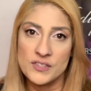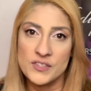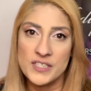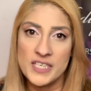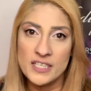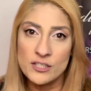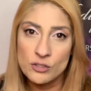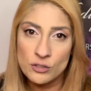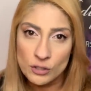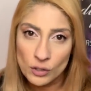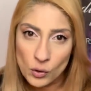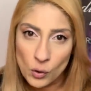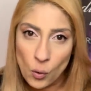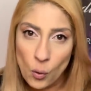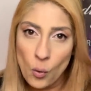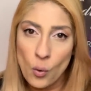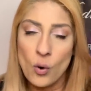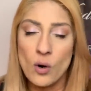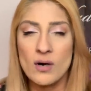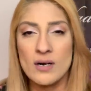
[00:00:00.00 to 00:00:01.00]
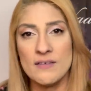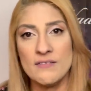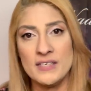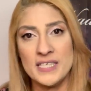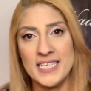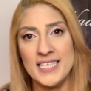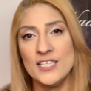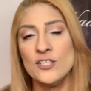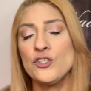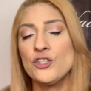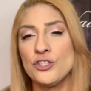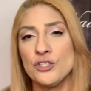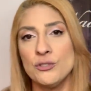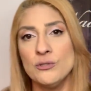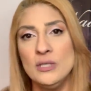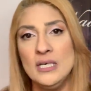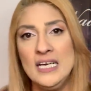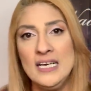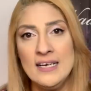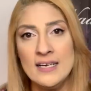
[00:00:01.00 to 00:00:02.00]
seeing to the core of an
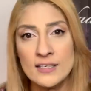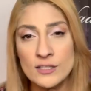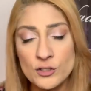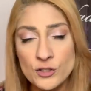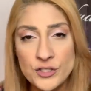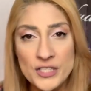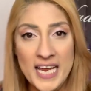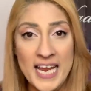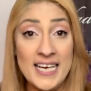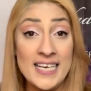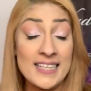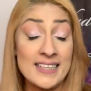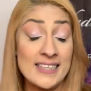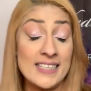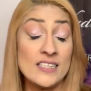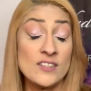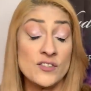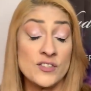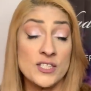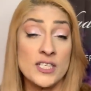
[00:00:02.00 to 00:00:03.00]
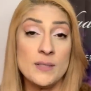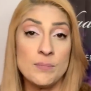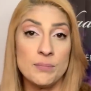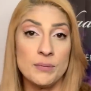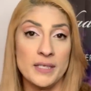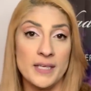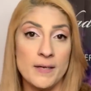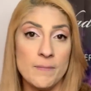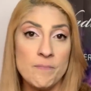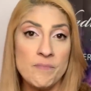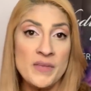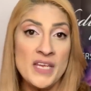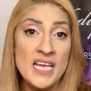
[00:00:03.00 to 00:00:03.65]
issue, understanding things deeply.